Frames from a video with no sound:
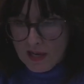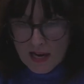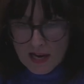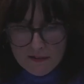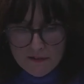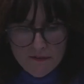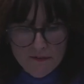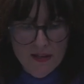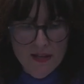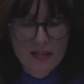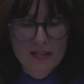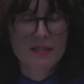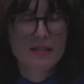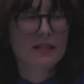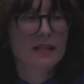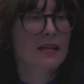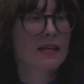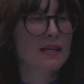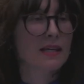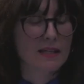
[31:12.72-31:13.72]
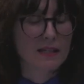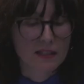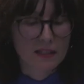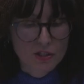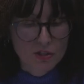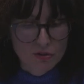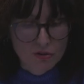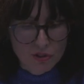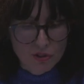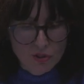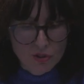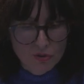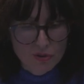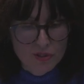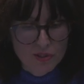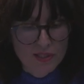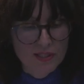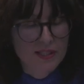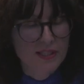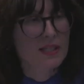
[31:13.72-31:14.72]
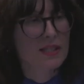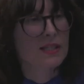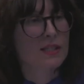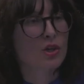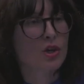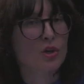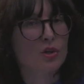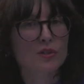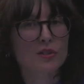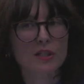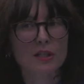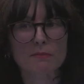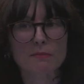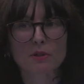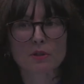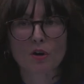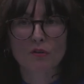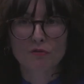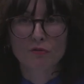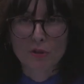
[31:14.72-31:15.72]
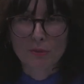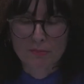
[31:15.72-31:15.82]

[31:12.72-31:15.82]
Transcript: life that Hegel introduces his concept of